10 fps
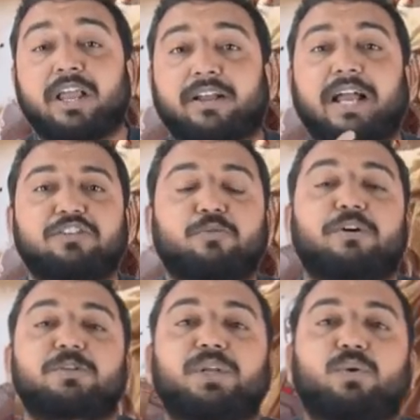Guys, you
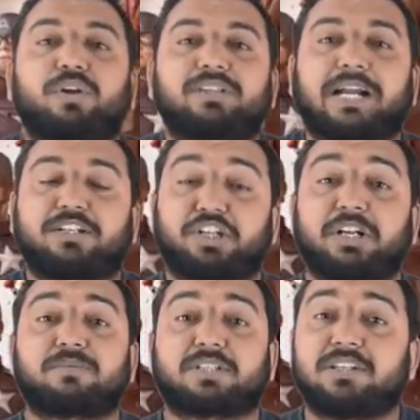must be knowing that
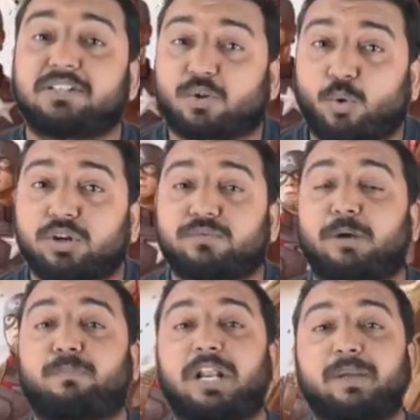J.M. Sainz wrote
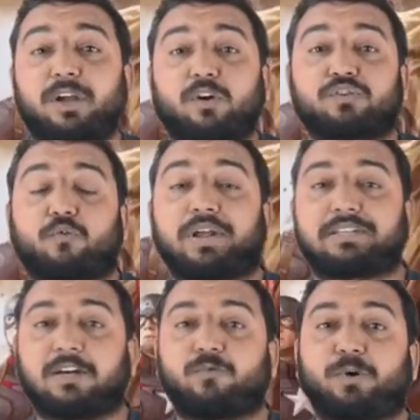The Playboy of the
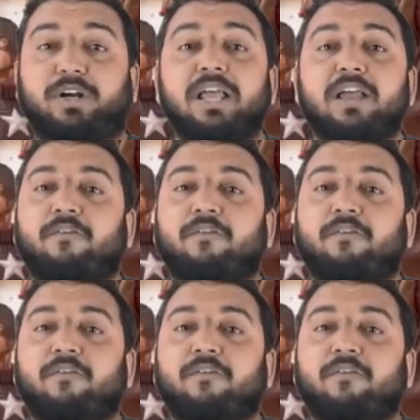Western World,